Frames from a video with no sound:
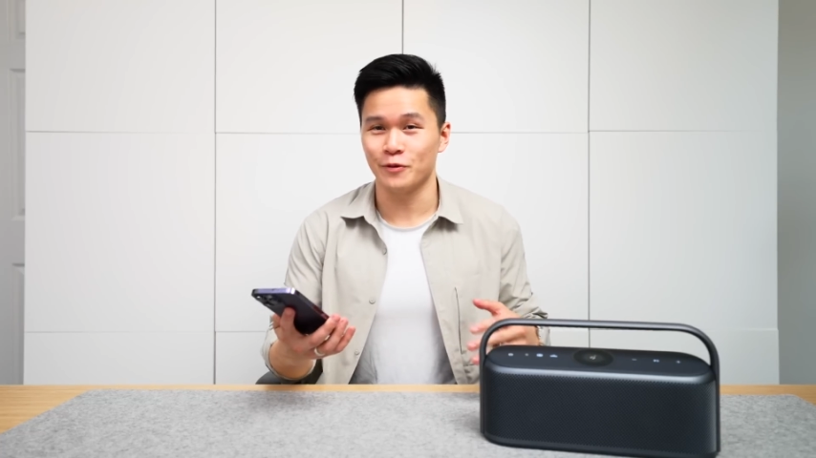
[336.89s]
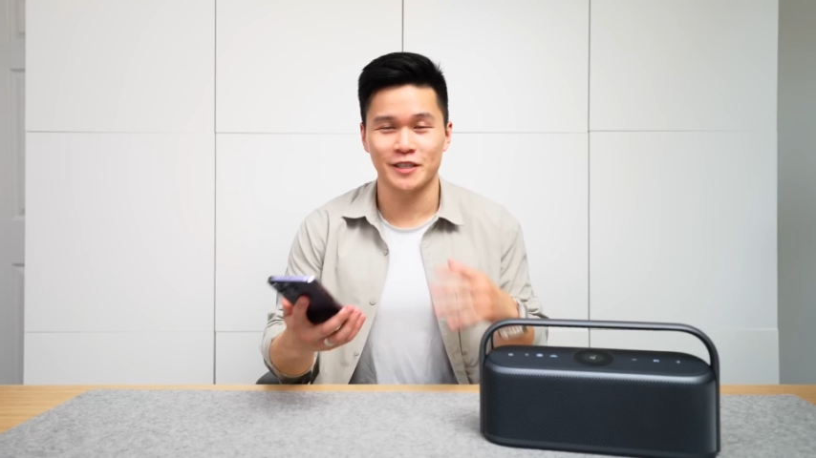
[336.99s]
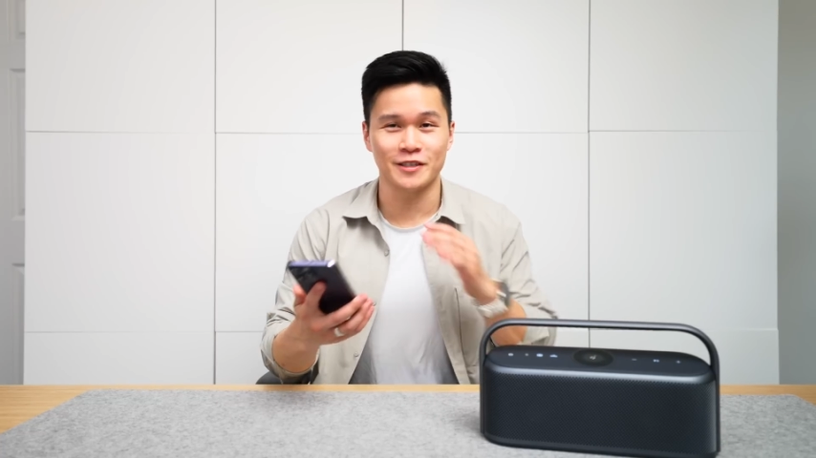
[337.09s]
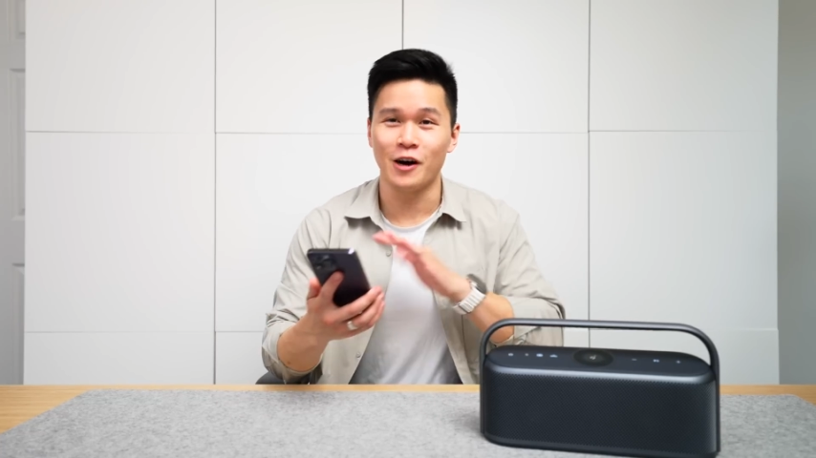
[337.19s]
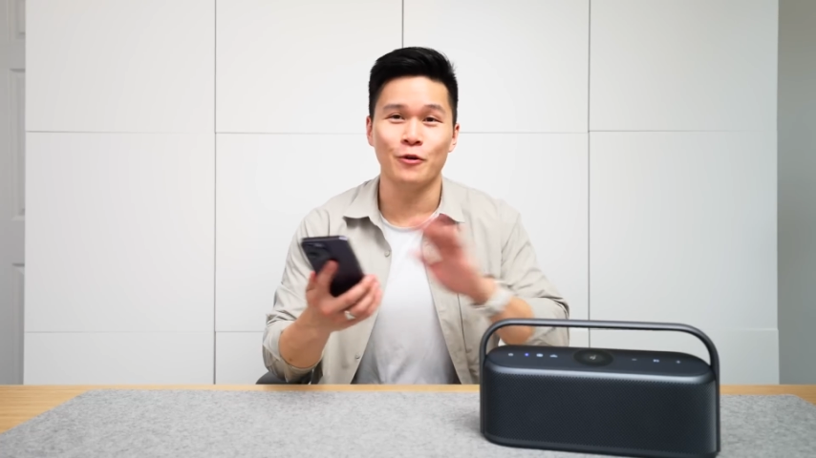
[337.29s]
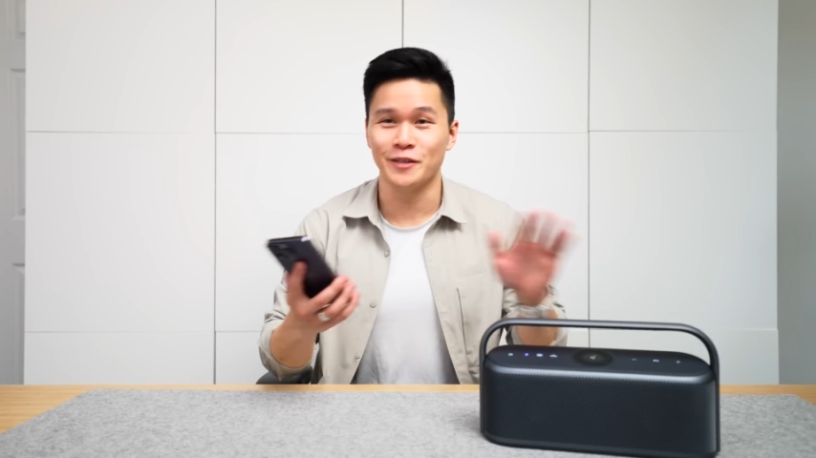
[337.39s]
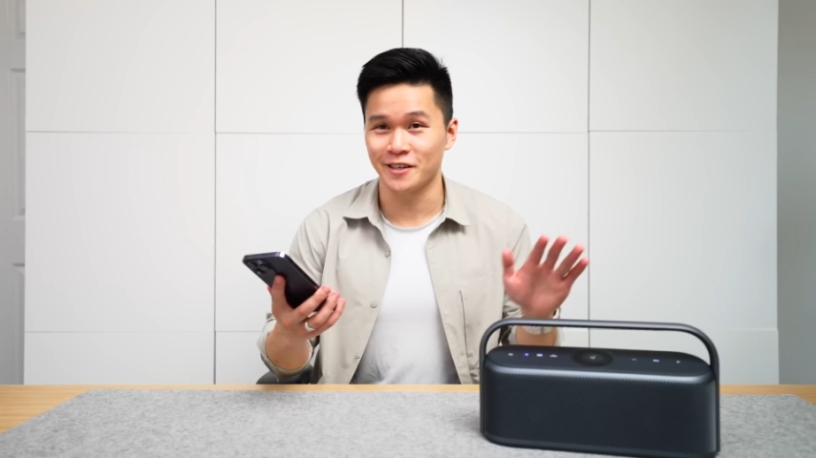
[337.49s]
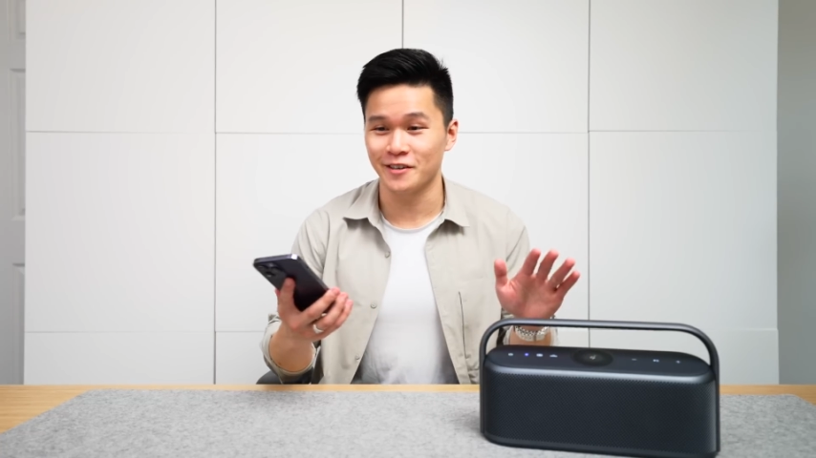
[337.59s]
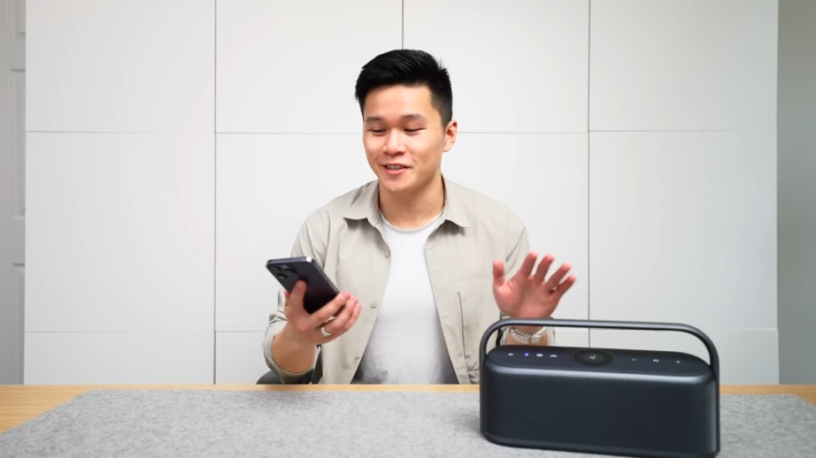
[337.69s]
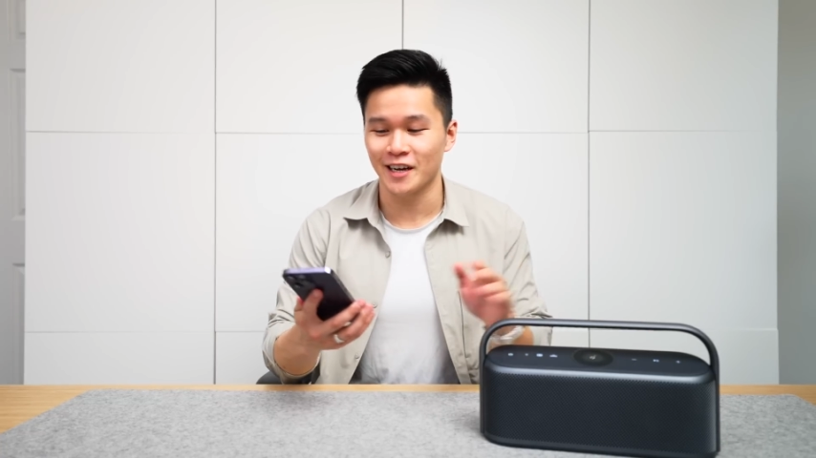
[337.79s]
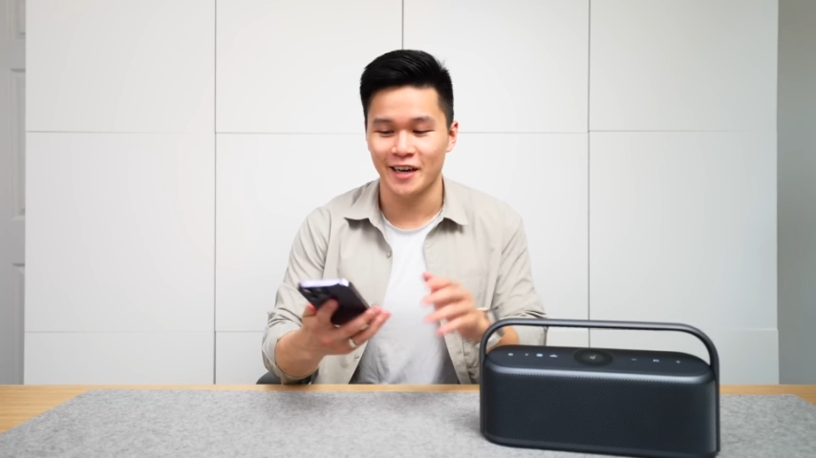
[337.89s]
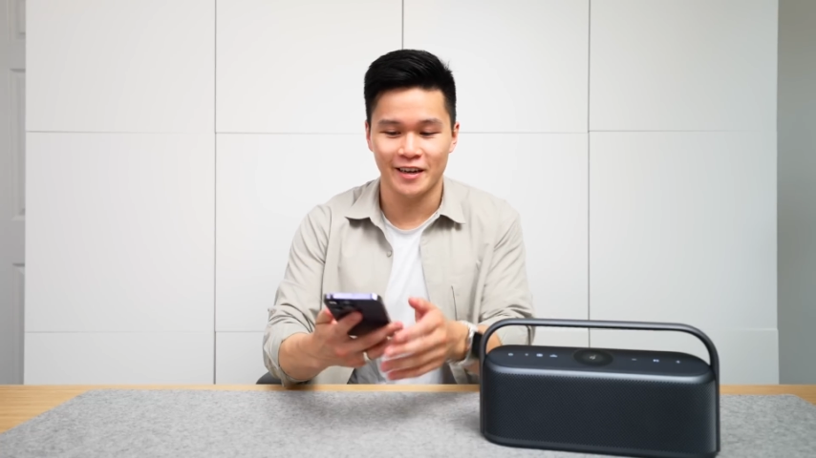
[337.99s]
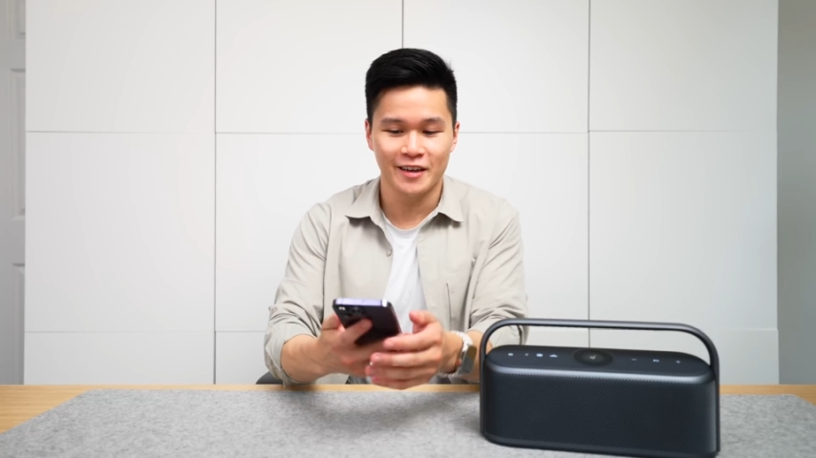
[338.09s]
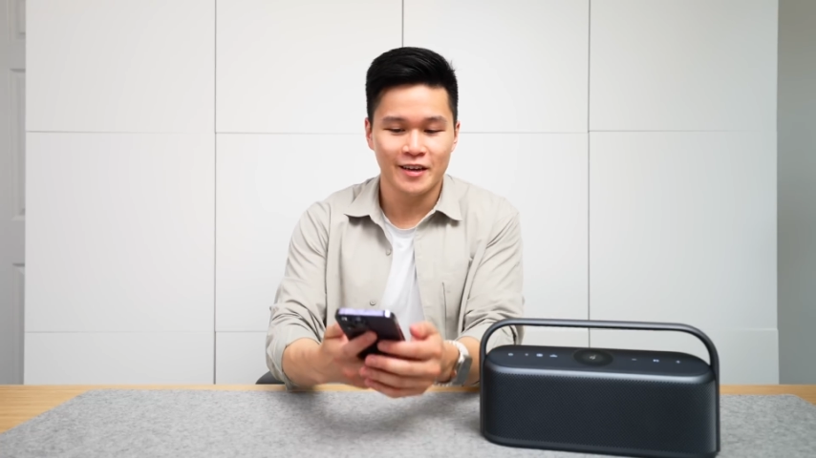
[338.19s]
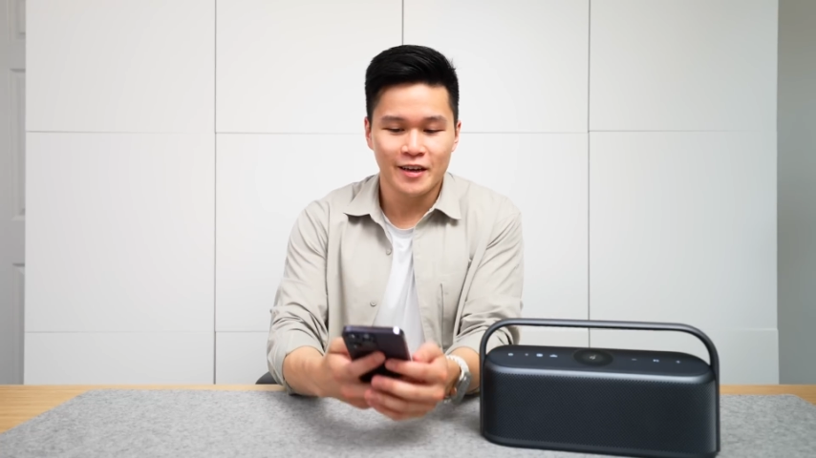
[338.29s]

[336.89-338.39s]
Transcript: which is always a good sign.